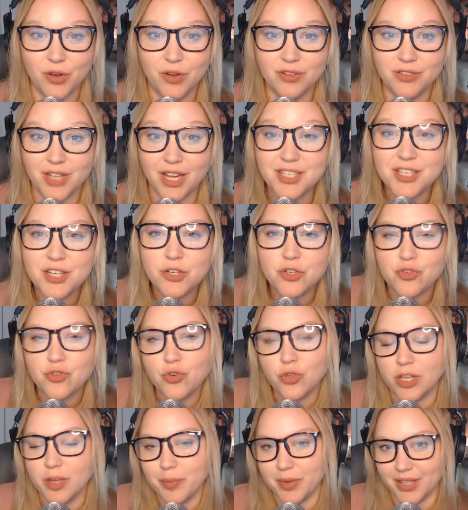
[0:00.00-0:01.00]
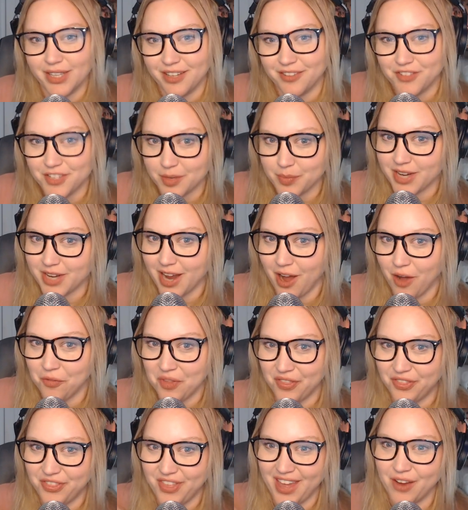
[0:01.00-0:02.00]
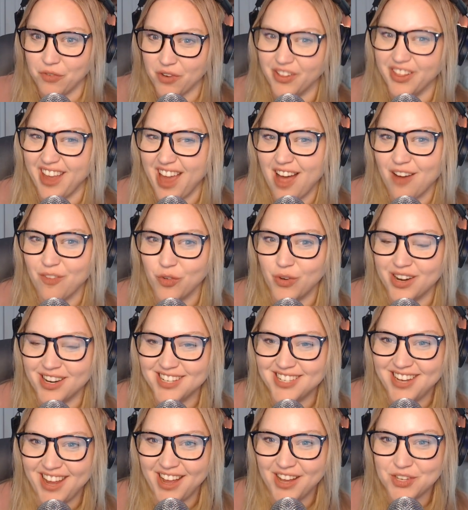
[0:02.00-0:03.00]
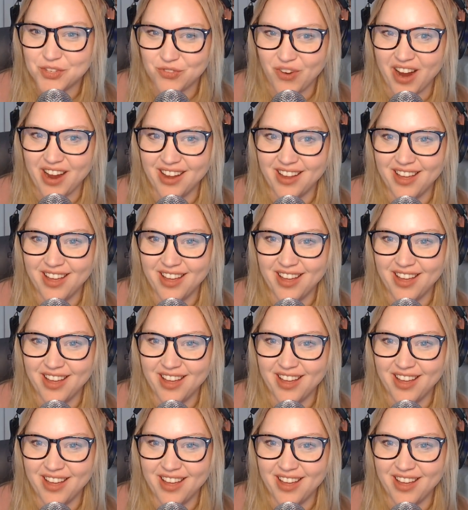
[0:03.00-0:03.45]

doesn't truly believe deep down that they really have what it takes, right?